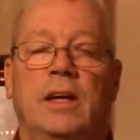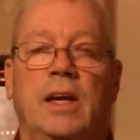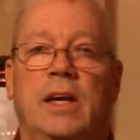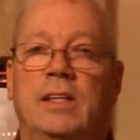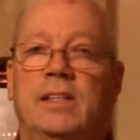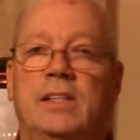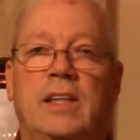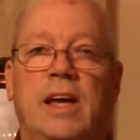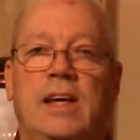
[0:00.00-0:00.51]

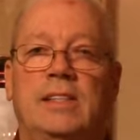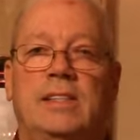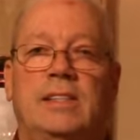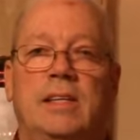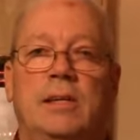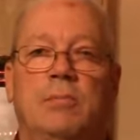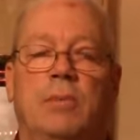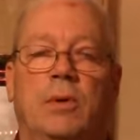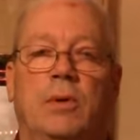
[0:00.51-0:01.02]
It's that
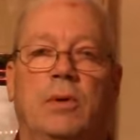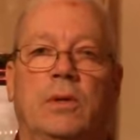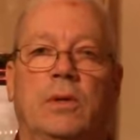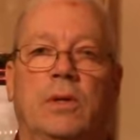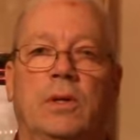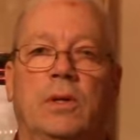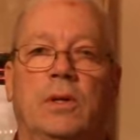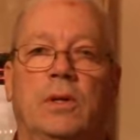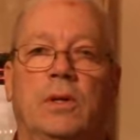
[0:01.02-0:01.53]
simple.
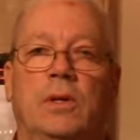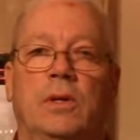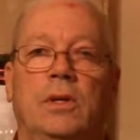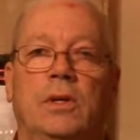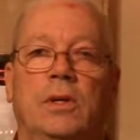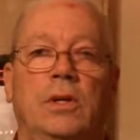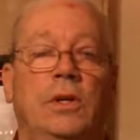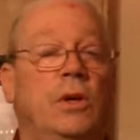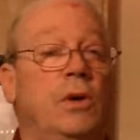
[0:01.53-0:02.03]

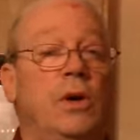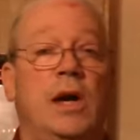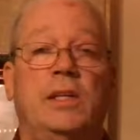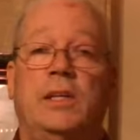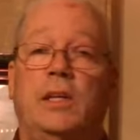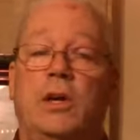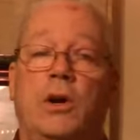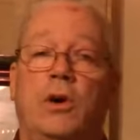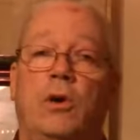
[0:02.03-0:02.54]
You don't have
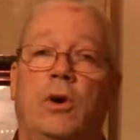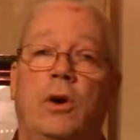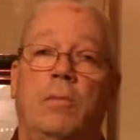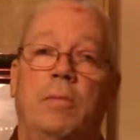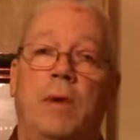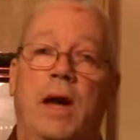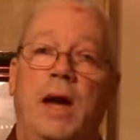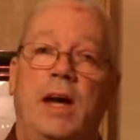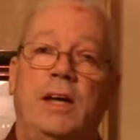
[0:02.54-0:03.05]
to go to
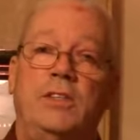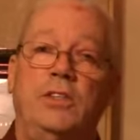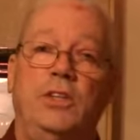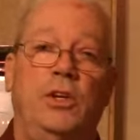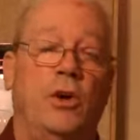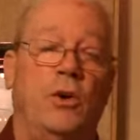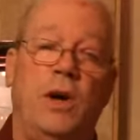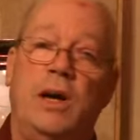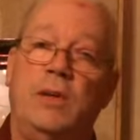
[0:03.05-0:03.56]
a mass. You
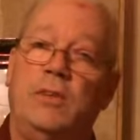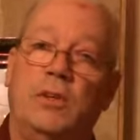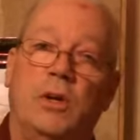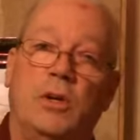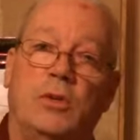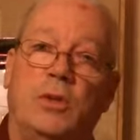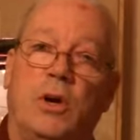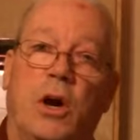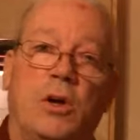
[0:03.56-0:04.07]
don't have to
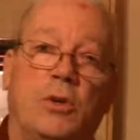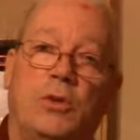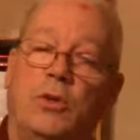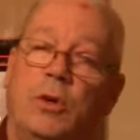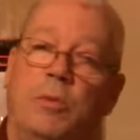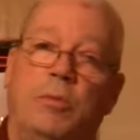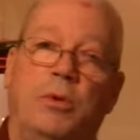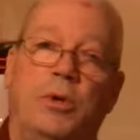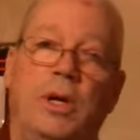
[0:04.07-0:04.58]
go talk
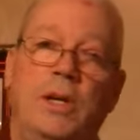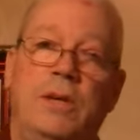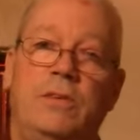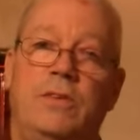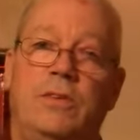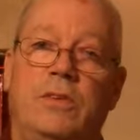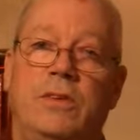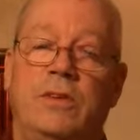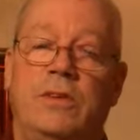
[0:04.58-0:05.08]
to a
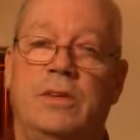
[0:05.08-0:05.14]
priest.